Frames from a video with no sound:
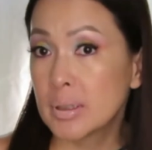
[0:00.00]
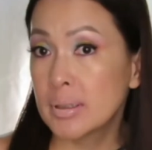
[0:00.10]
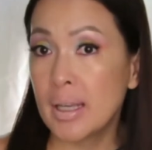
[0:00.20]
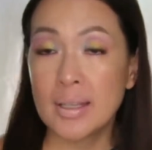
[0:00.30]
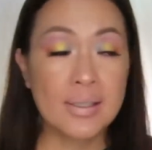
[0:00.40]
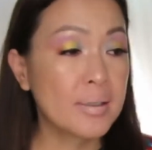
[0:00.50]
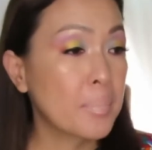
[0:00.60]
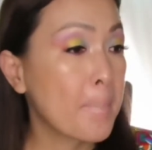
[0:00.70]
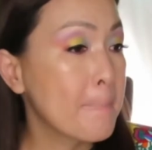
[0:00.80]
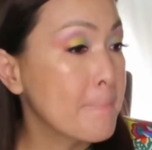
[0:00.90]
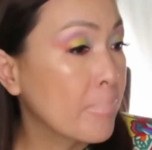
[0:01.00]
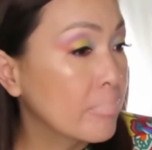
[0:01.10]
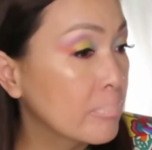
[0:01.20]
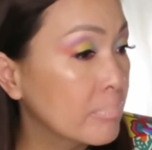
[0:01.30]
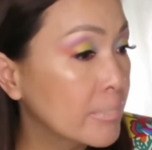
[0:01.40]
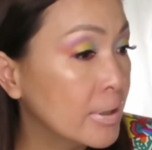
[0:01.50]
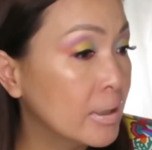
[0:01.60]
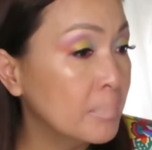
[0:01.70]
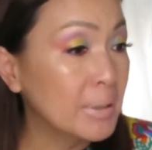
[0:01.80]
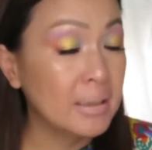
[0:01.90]
Yes.
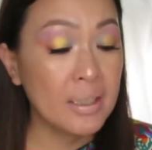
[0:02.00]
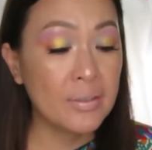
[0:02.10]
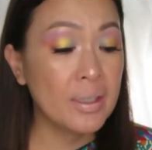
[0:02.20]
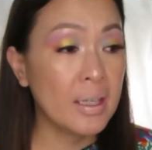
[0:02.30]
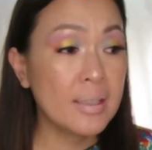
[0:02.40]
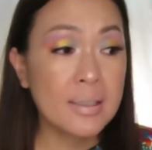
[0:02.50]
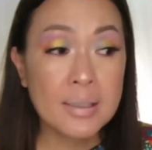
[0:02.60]
Yeah, but here it is.